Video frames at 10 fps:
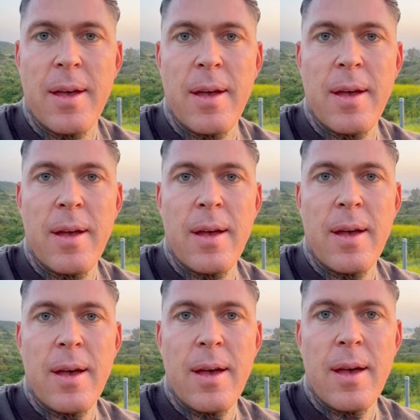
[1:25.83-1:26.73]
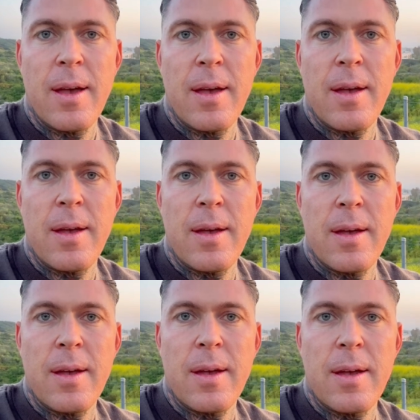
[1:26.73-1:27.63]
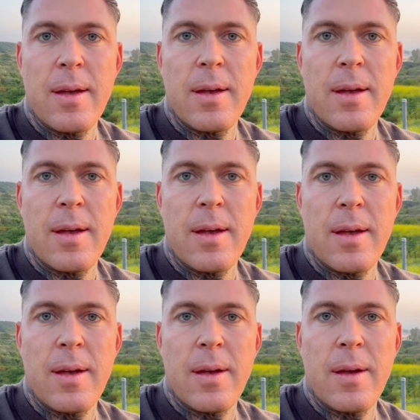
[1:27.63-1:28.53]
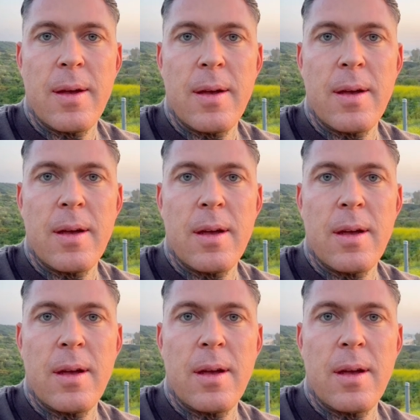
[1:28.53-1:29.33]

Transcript: No one is speaking in this clip.